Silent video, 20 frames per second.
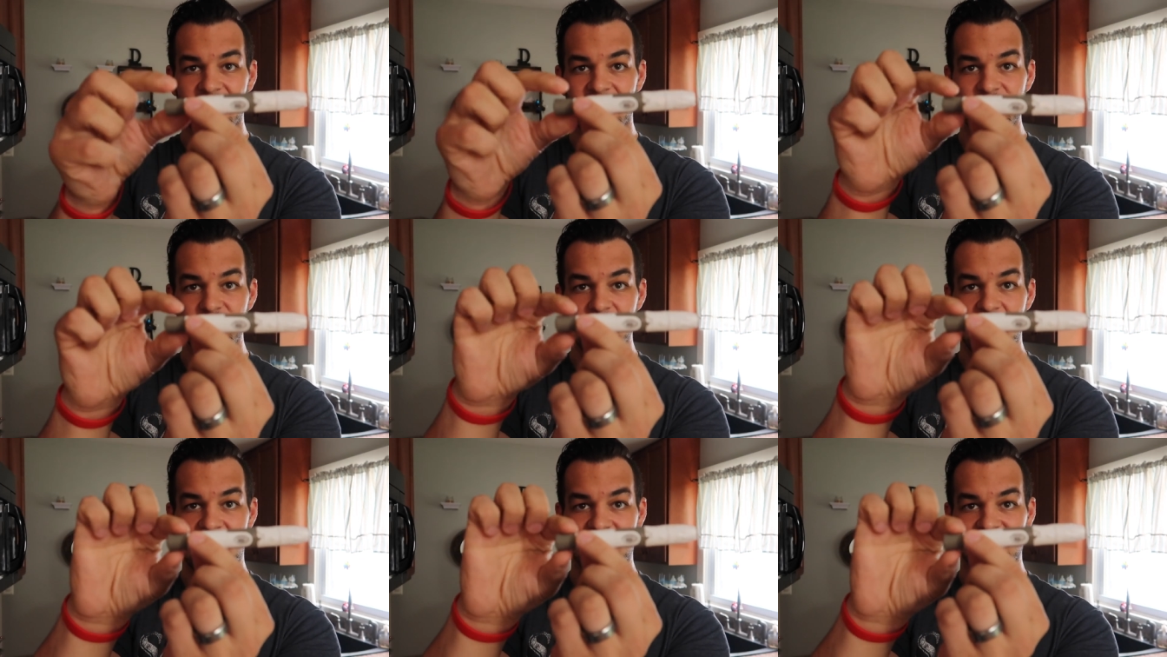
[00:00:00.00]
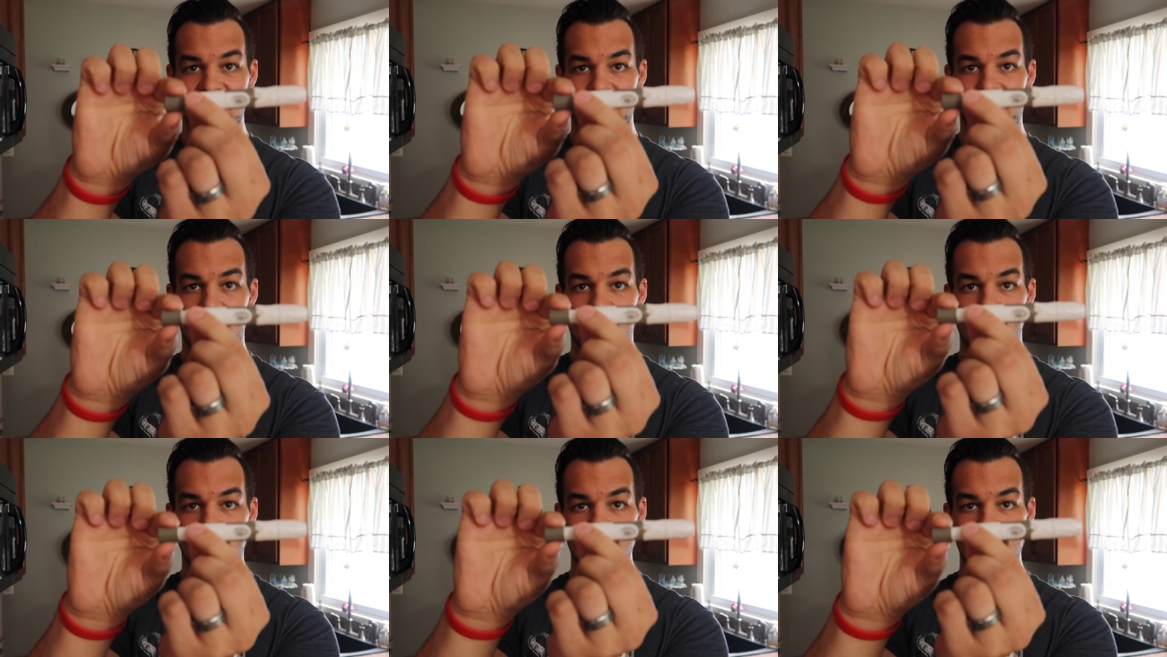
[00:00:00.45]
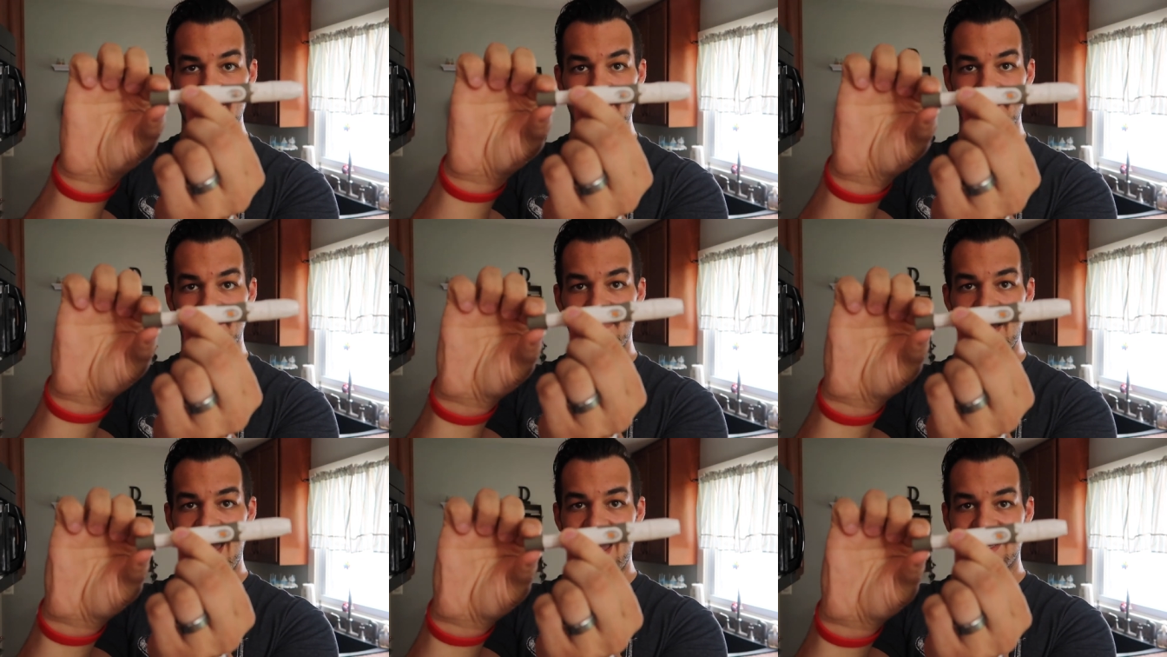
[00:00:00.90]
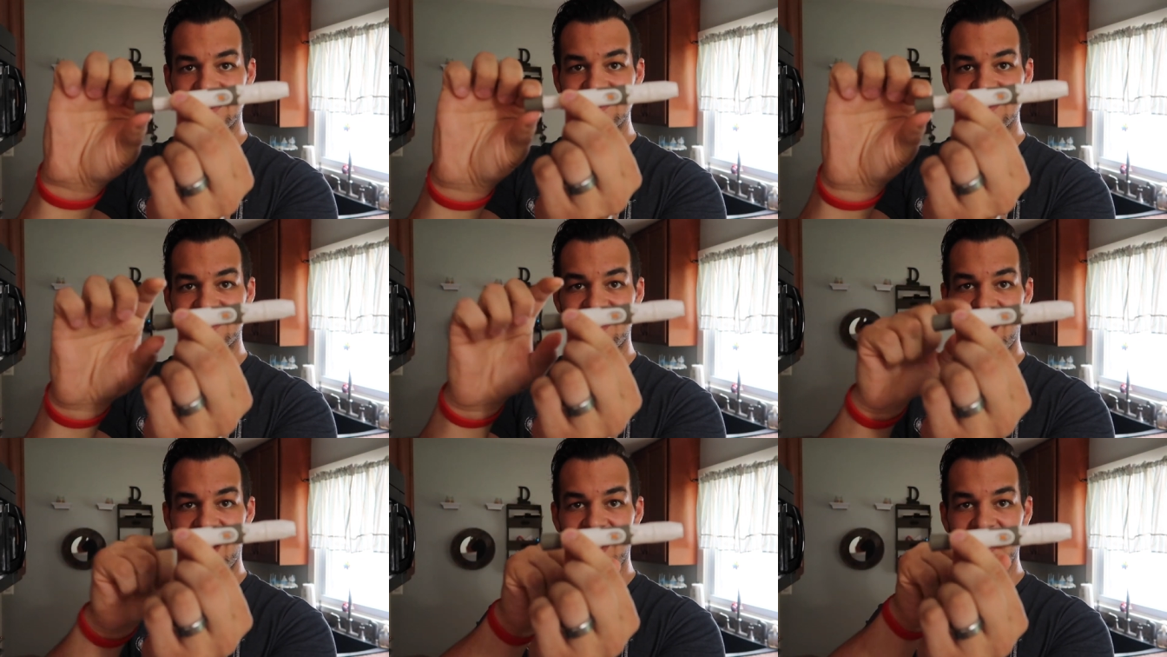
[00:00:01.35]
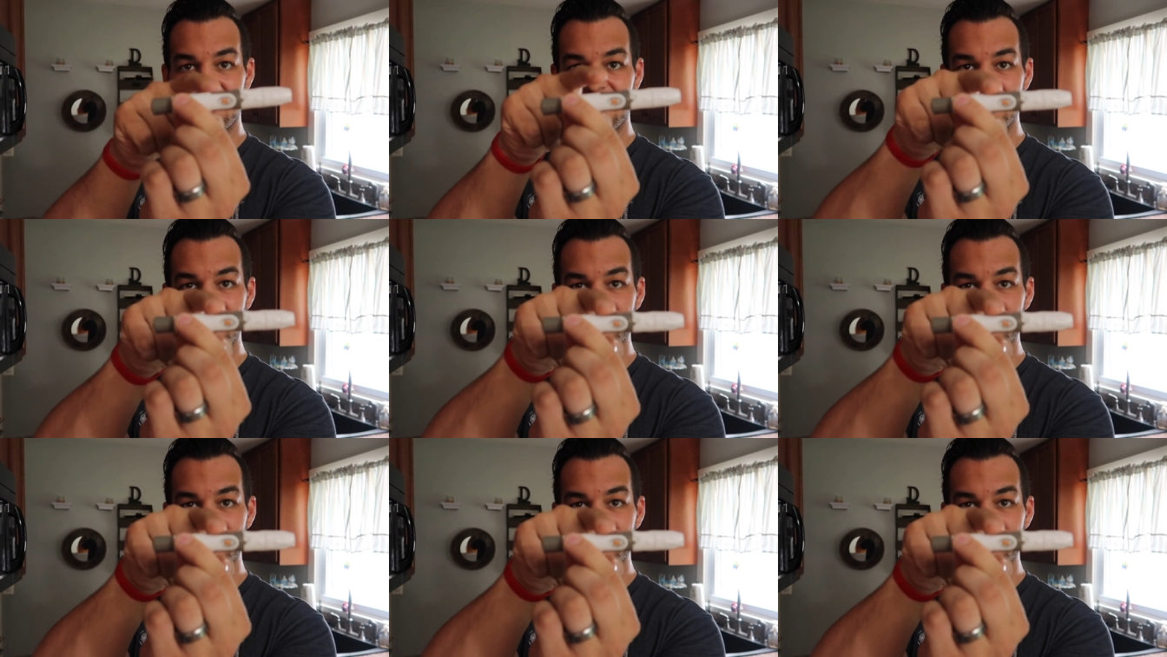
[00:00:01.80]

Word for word: and you have to pull it back to cock it